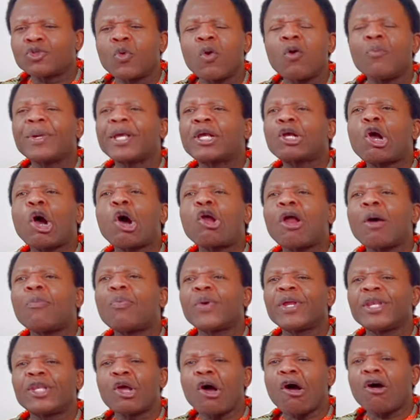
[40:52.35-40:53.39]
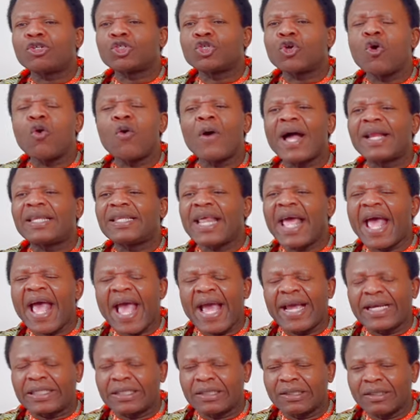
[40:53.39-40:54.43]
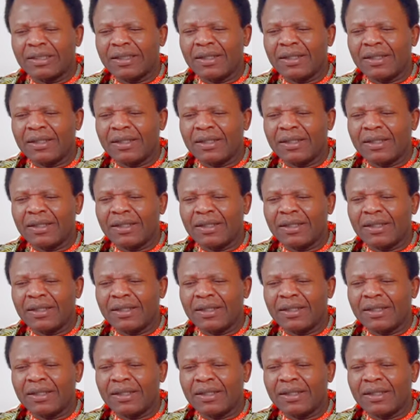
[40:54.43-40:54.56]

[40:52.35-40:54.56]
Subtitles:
we'll be caught up with those who are dead